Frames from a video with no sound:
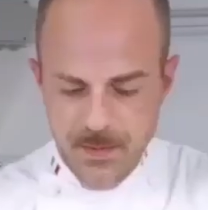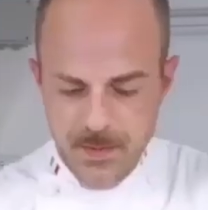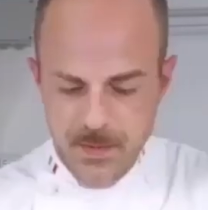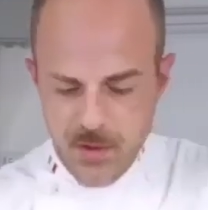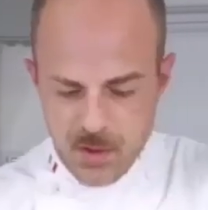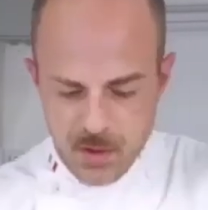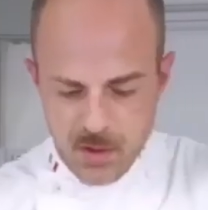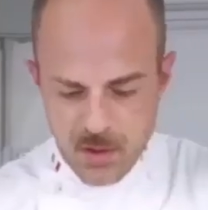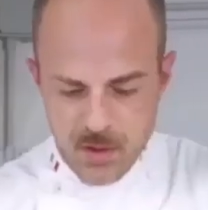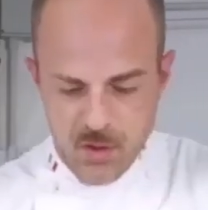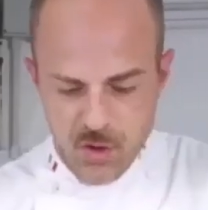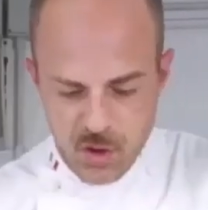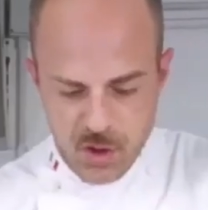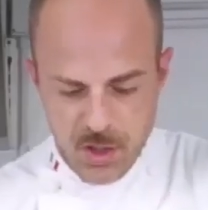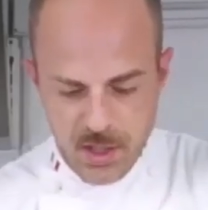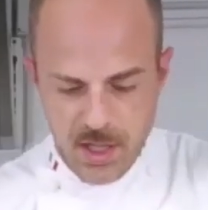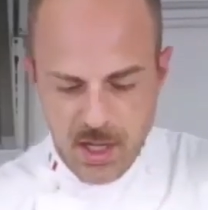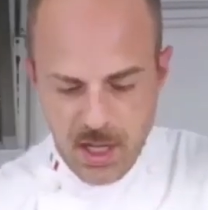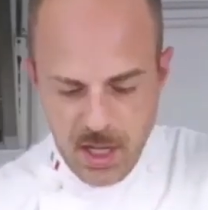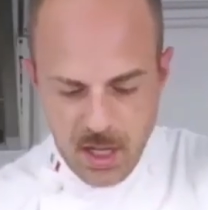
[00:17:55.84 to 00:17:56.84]
a lot
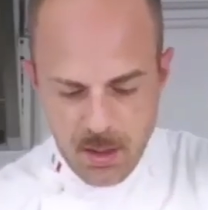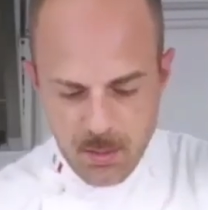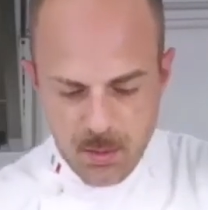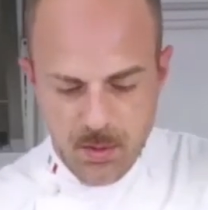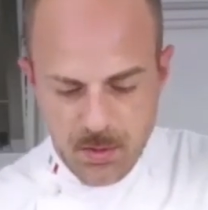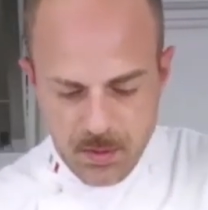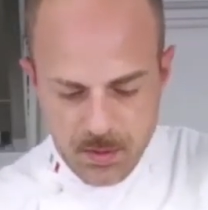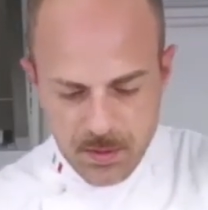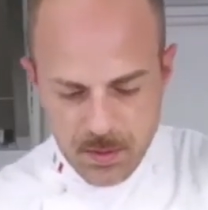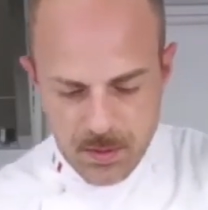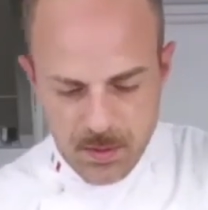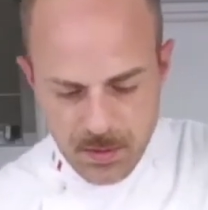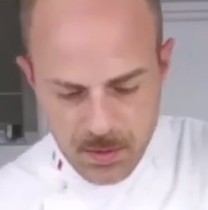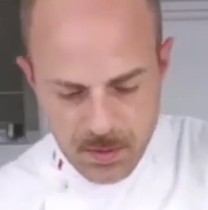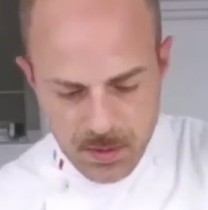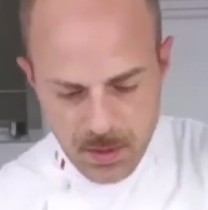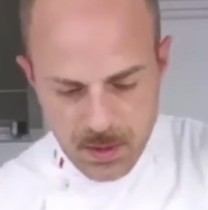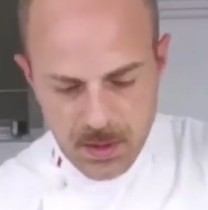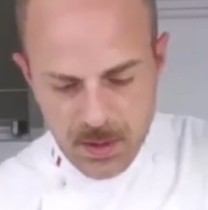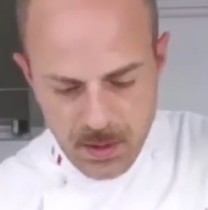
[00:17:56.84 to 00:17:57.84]
more
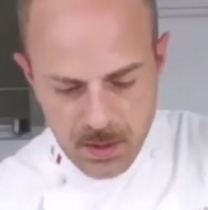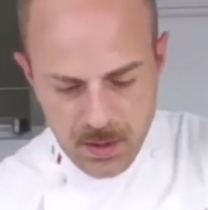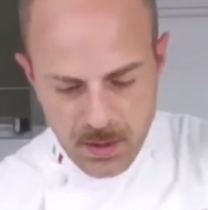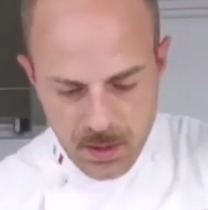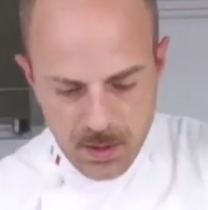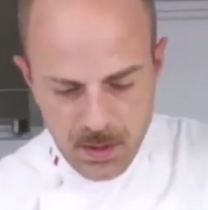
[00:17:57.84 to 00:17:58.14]
digestible.